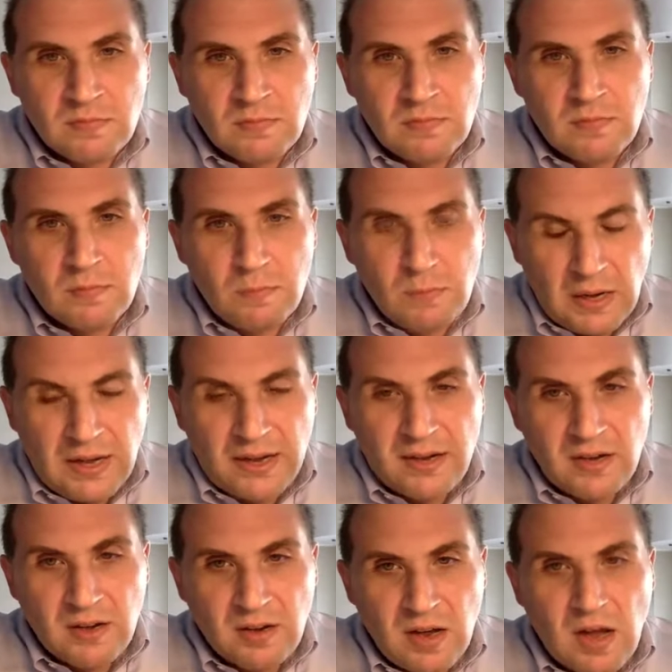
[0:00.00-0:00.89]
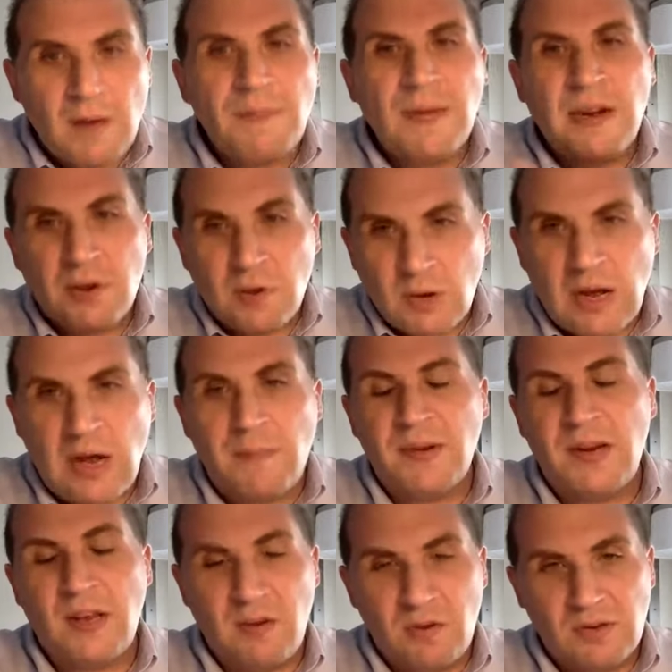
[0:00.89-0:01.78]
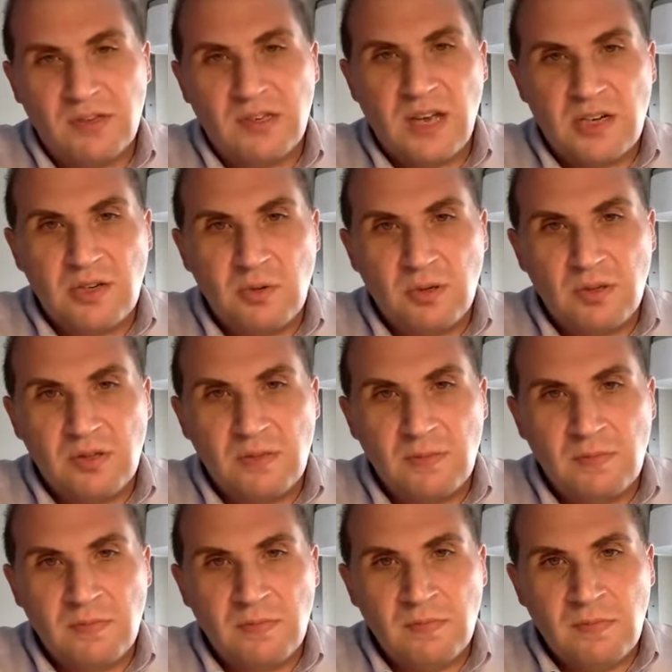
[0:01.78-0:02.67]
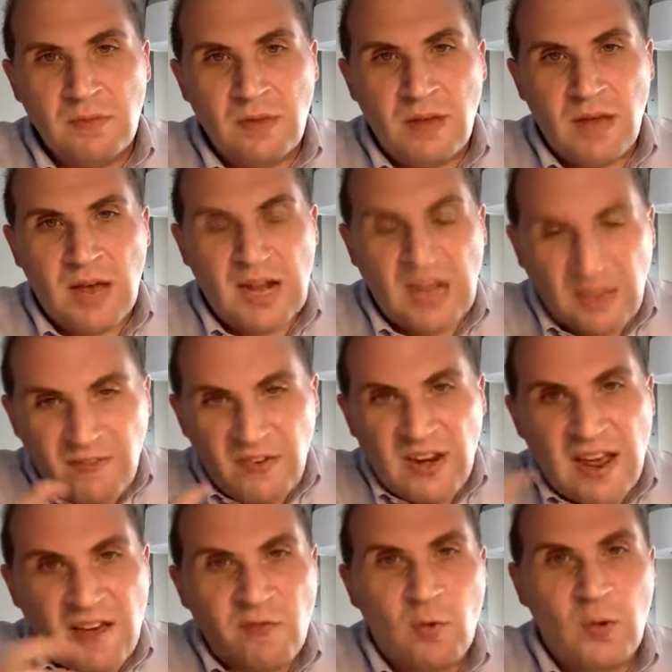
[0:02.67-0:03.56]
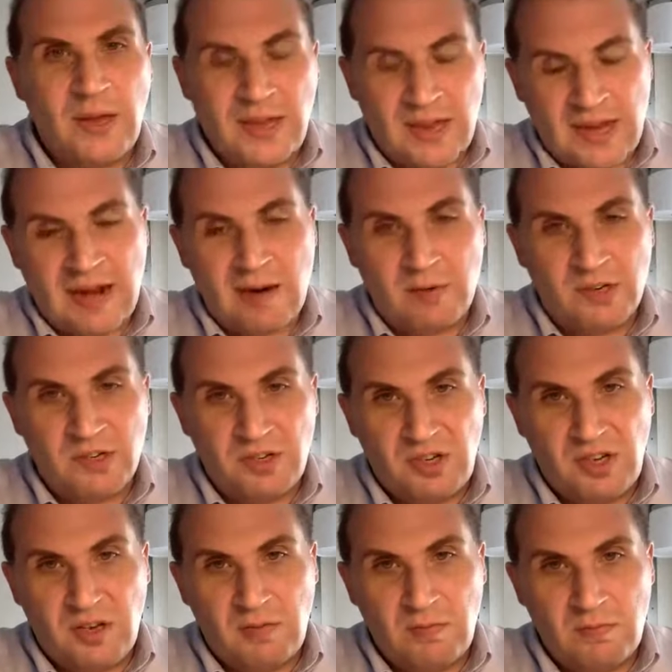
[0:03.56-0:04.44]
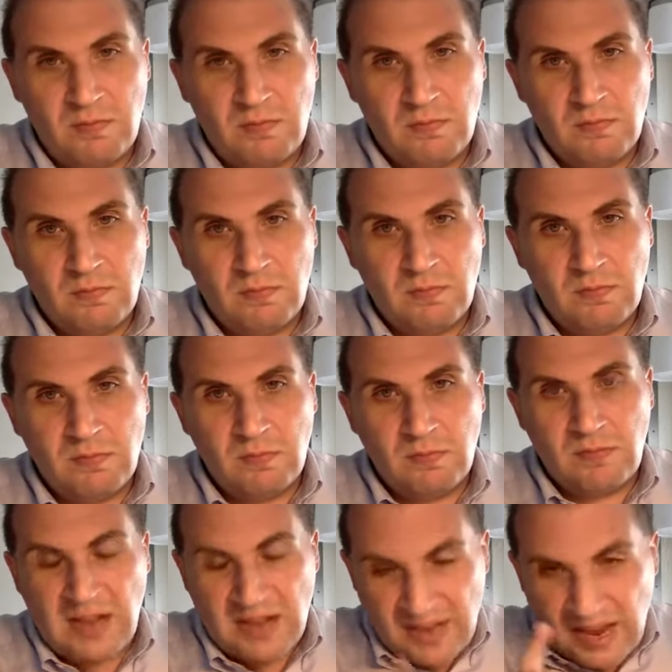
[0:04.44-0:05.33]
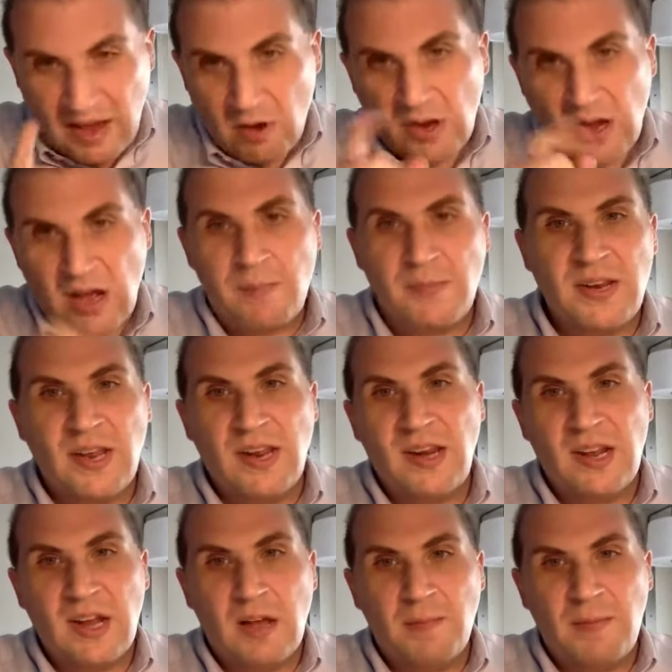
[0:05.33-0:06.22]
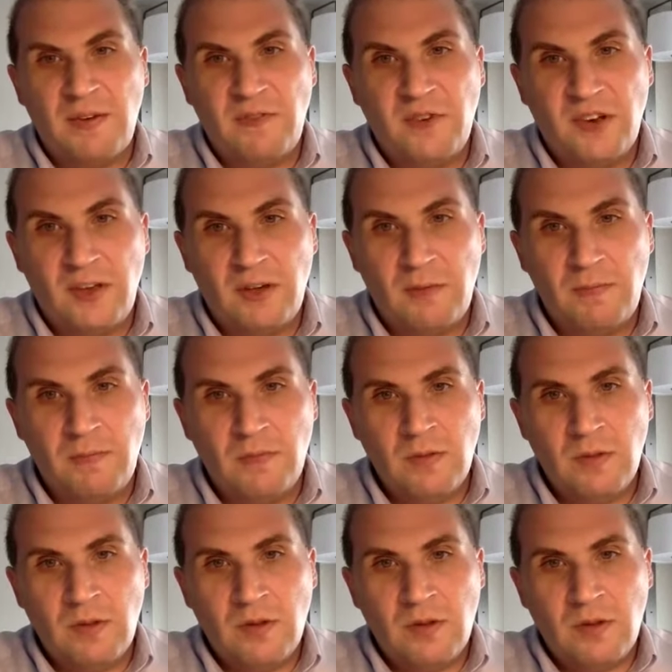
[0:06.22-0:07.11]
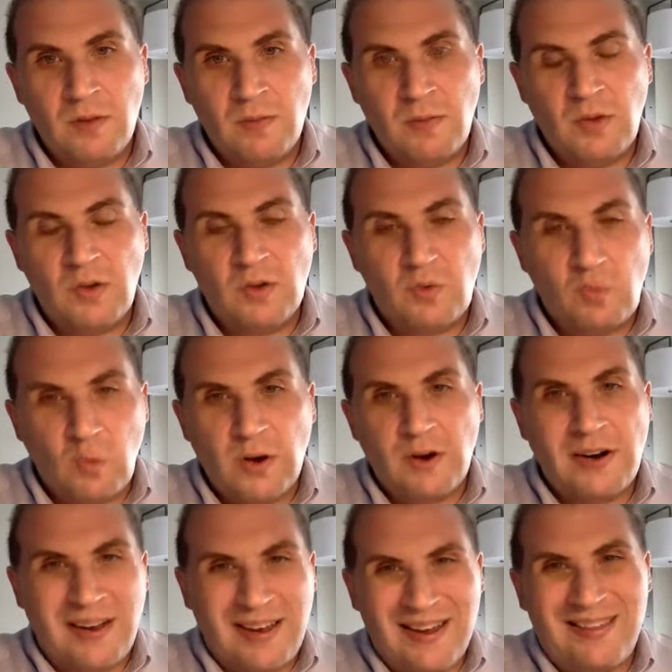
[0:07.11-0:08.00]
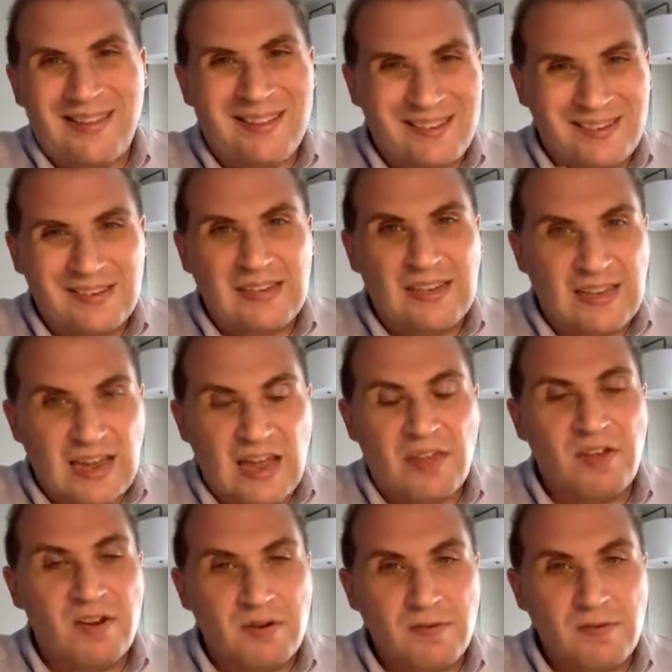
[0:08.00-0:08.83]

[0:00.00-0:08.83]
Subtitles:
But I'm here to accommodate your schedules. And I even have weekend hours too. That's how accommodating I'll be for you. Because we're in this together.